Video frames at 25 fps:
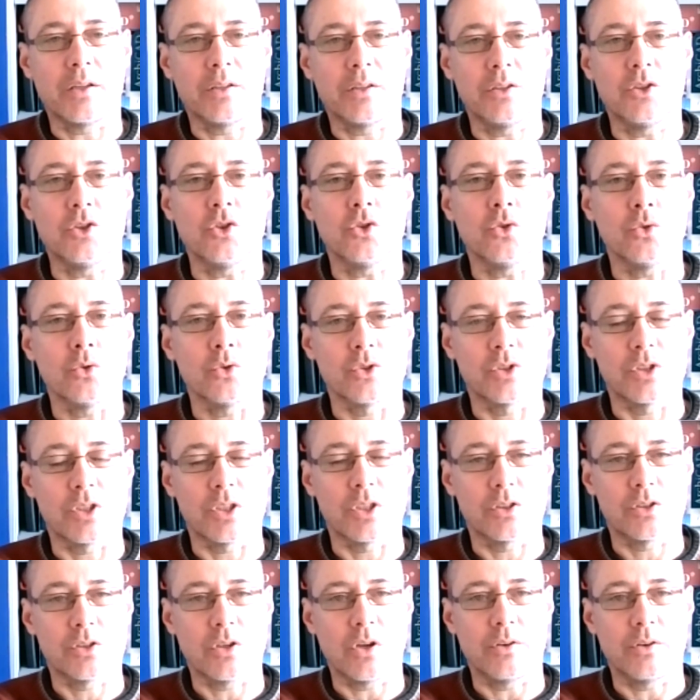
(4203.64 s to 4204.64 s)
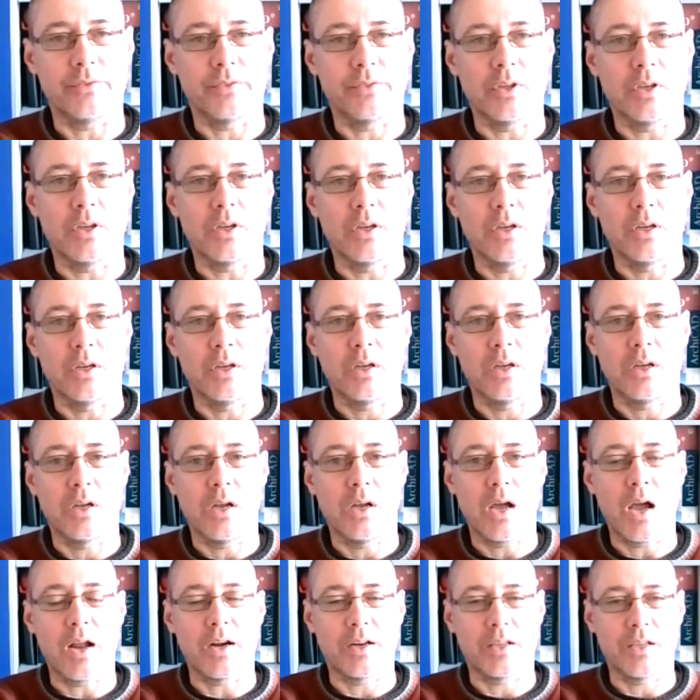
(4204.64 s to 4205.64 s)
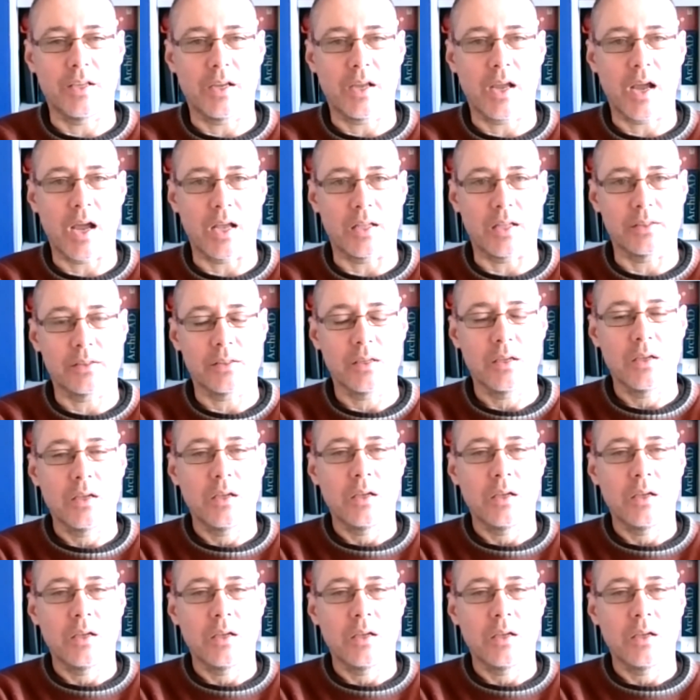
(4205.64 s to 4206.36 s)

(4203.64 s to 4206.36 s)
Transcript: the users of ArchiCAD,